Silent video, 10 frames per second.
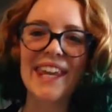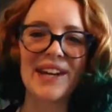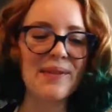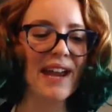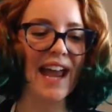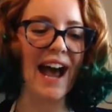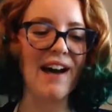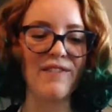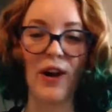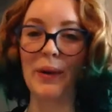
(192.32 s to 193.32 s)
here we
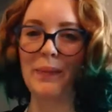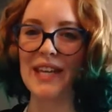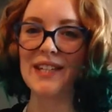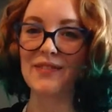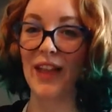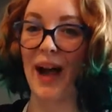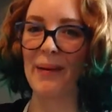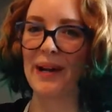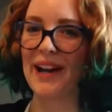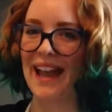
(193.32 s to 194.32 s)
have our wheat
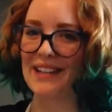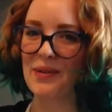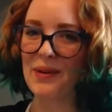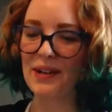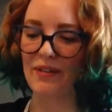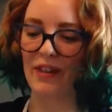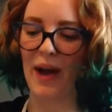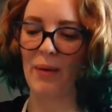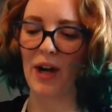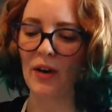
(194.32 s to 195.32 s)
flour and corn
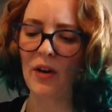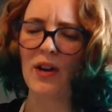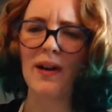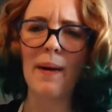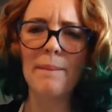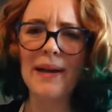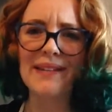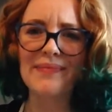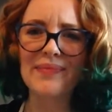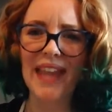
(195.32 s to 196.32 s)
flour.
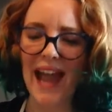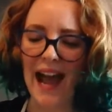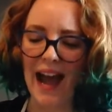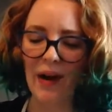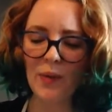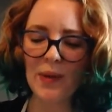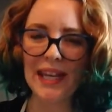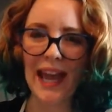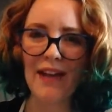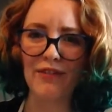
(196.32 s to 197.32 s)
But how do we
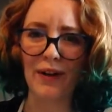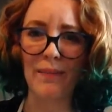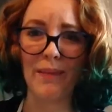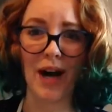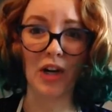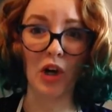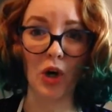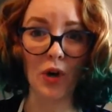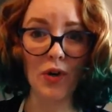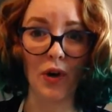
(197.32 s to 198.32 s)
get from a
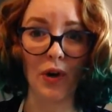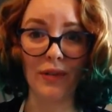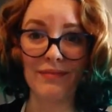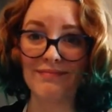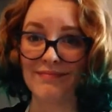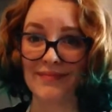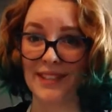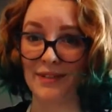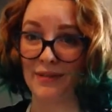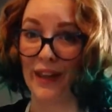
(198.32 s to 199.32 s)
kernel
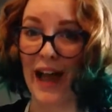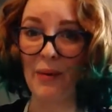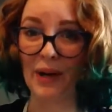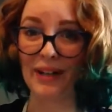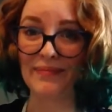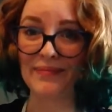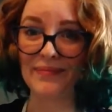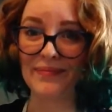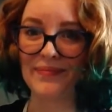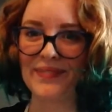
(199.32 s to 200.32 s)
to flour?
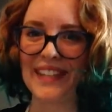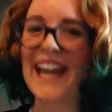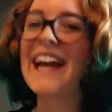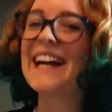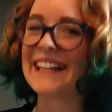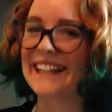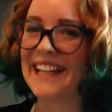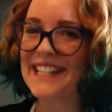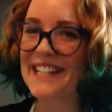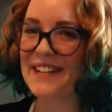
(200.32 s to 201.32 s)

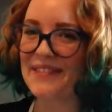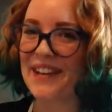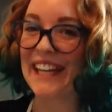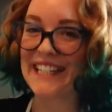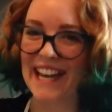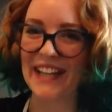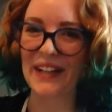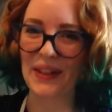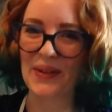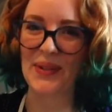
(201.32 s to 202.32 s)
Let's see if we can take a
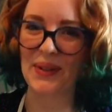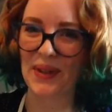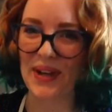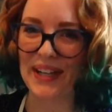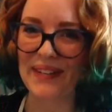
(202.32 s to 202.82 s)
closer look.